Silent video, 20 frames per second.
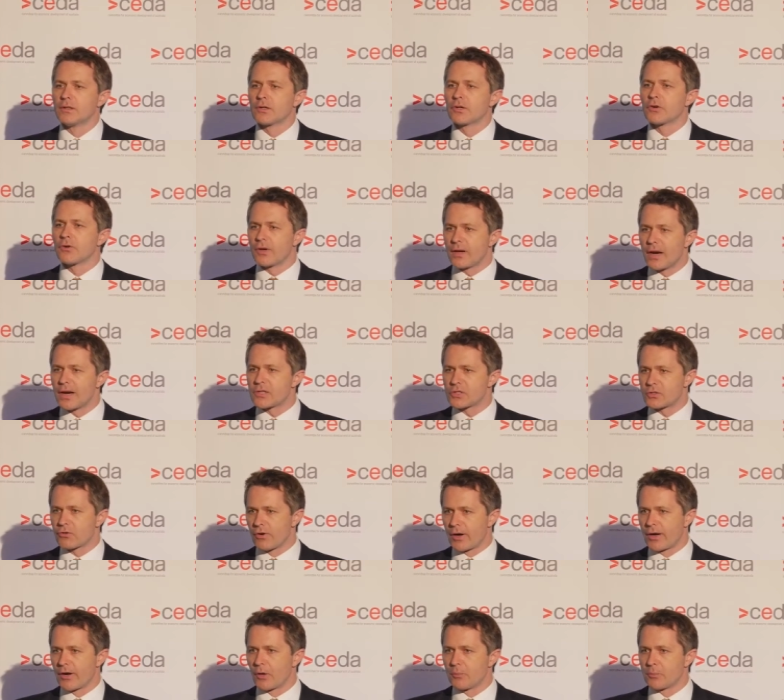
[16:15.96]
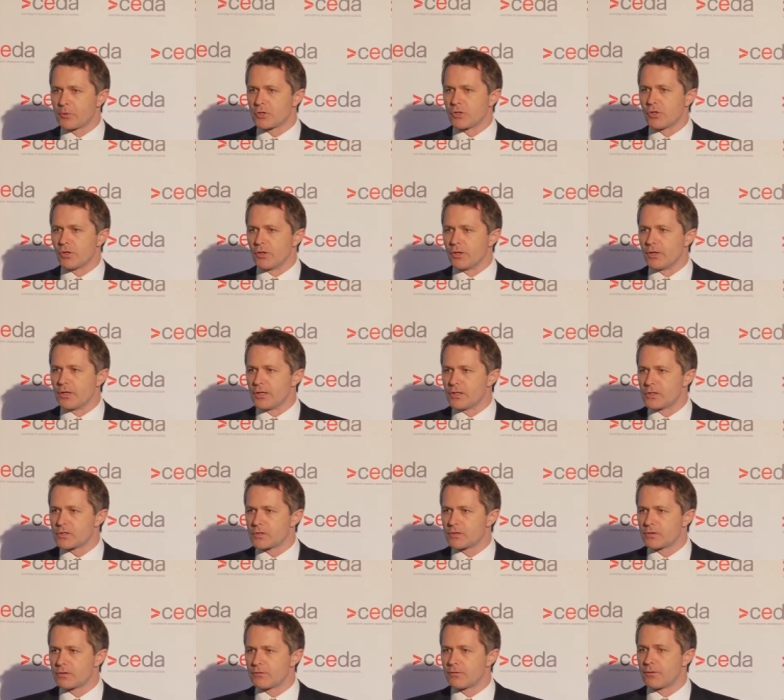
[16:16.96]
creates great
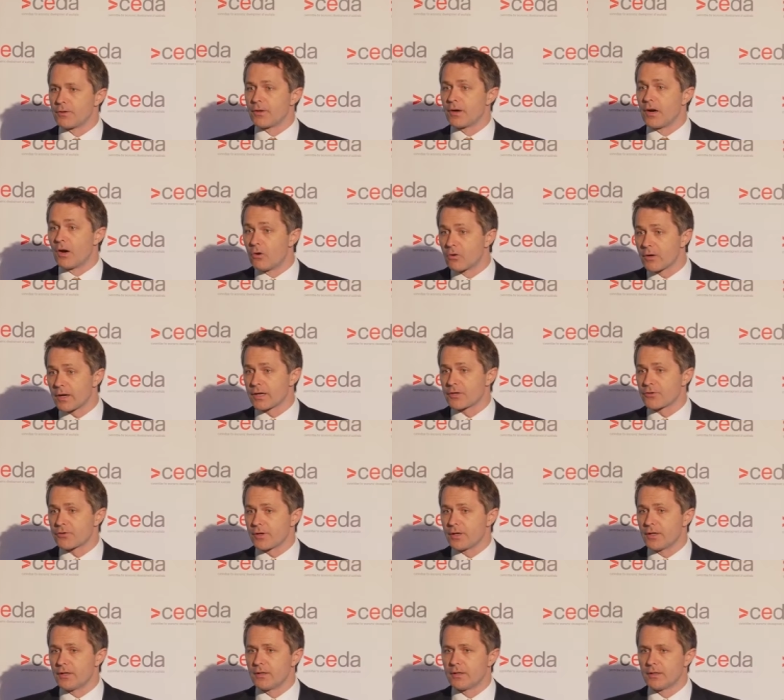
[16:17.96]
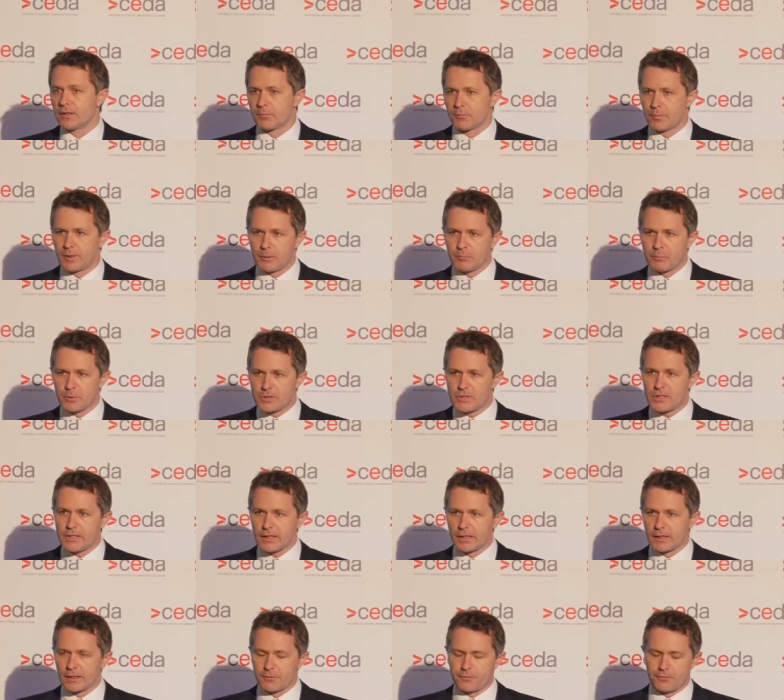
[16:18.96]
opportunities for the whole country, but in
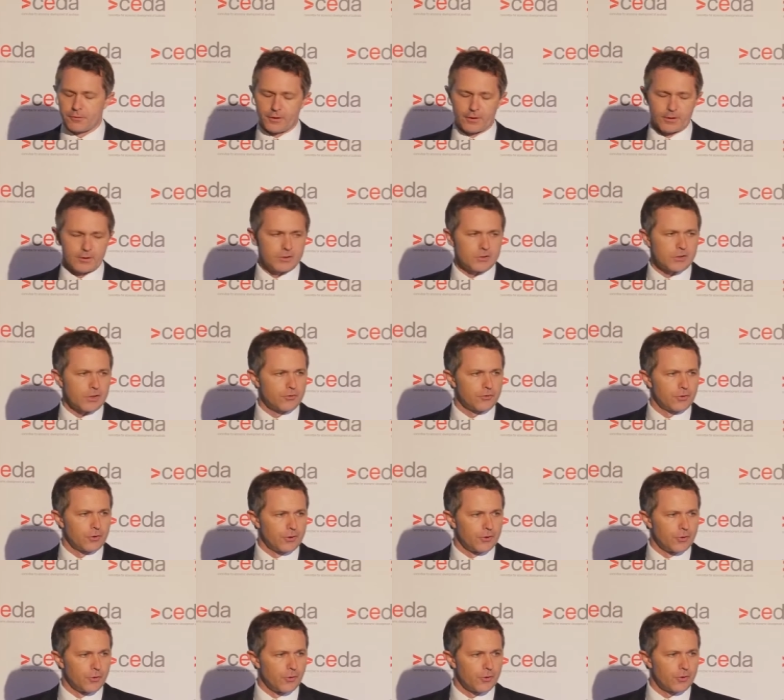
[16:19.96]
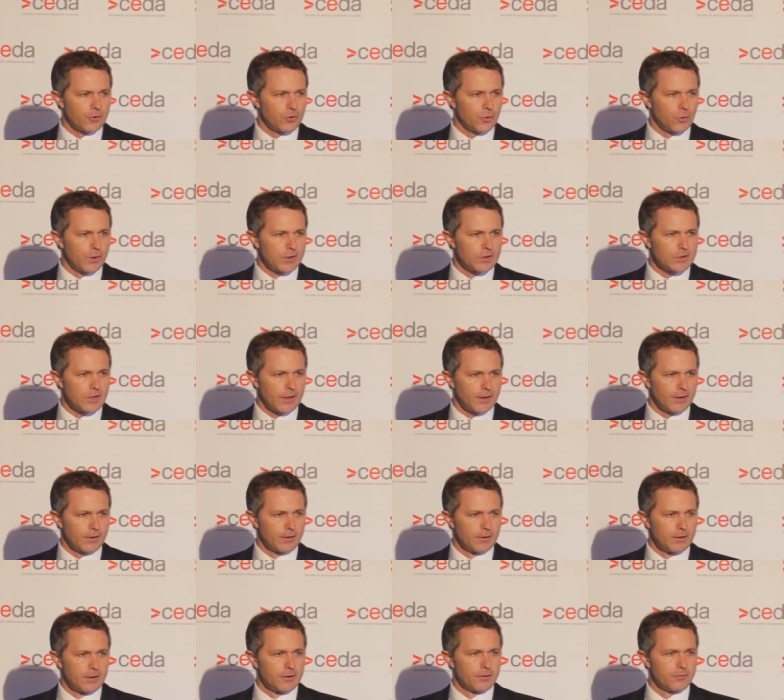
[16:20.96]
particular for central and northern Queensland,
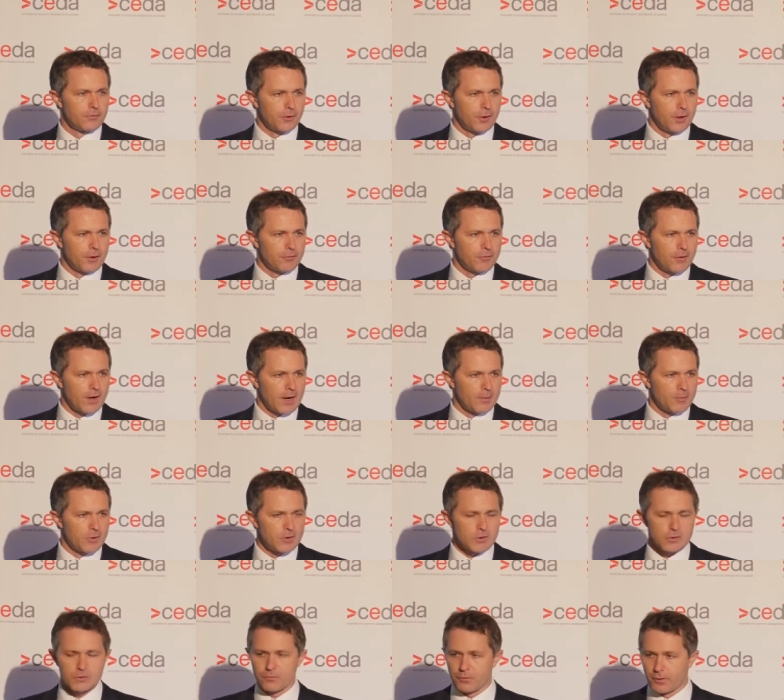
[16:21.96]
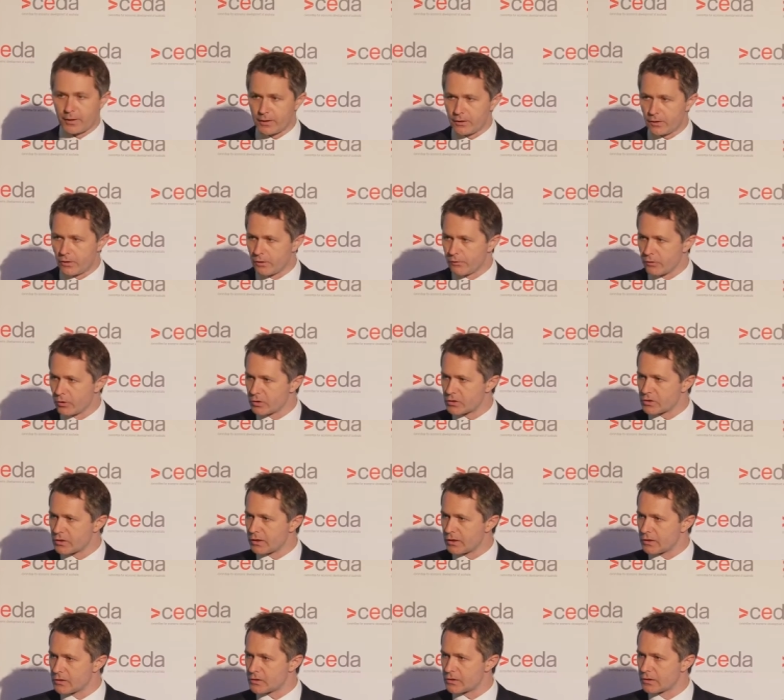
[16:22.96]
for our farmers, for our
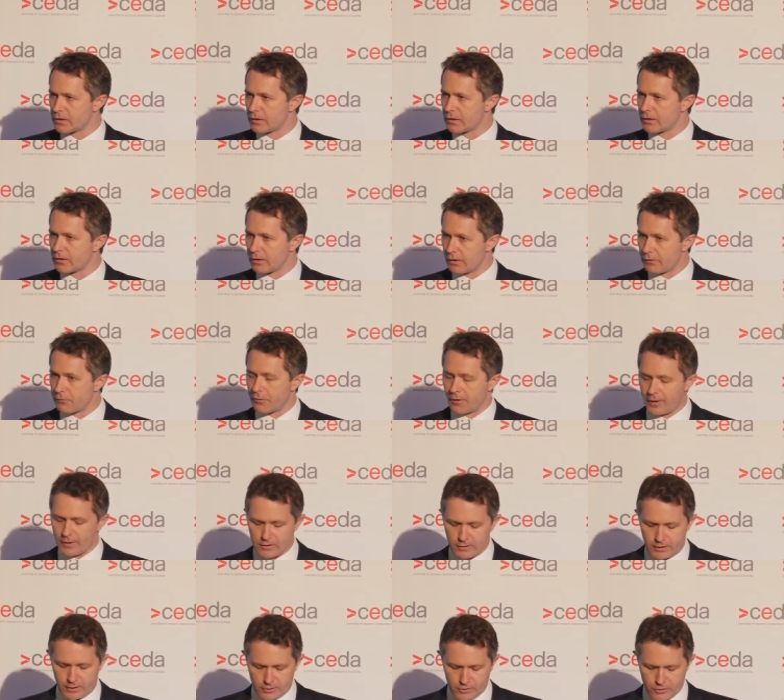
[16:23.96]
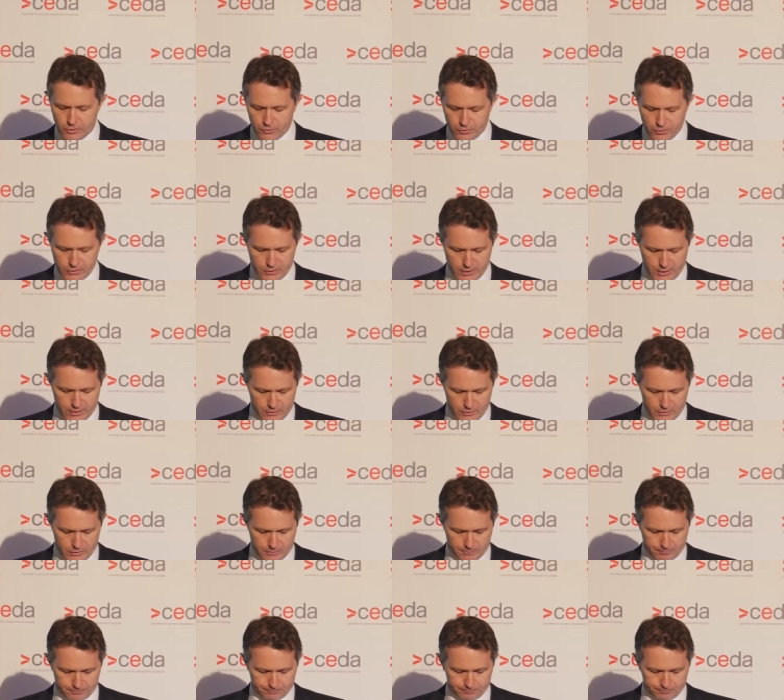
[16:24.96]
universities, and for our, our tourist centres.